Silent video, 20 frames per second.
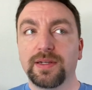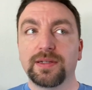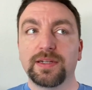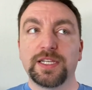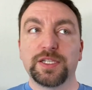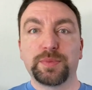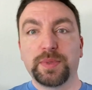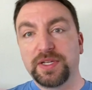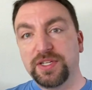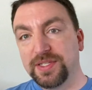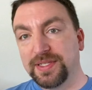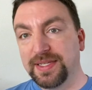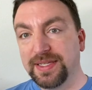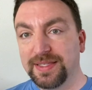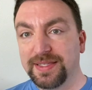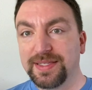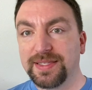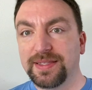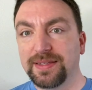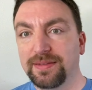especially
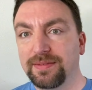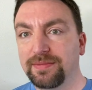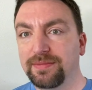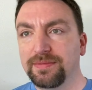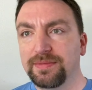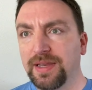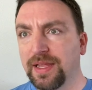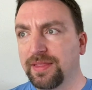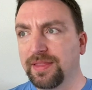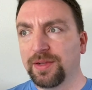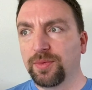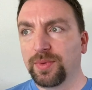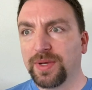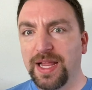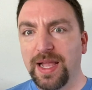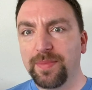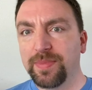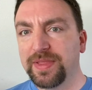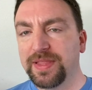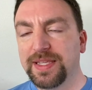since nothing would
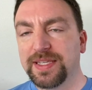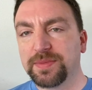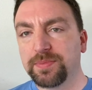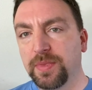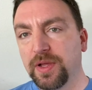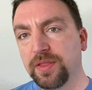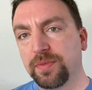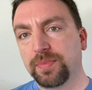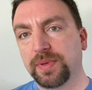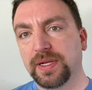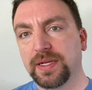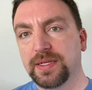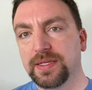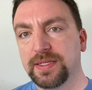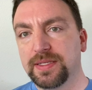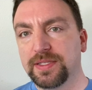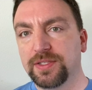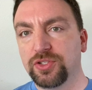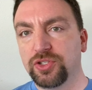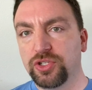happen this month
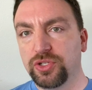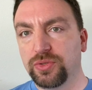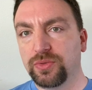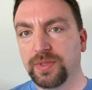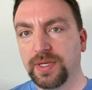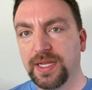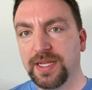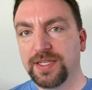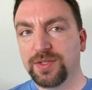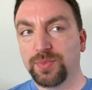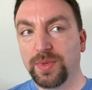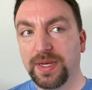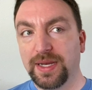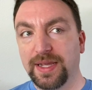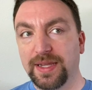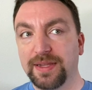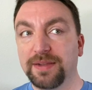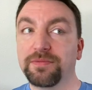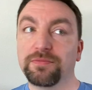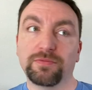because June is when
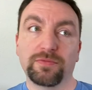I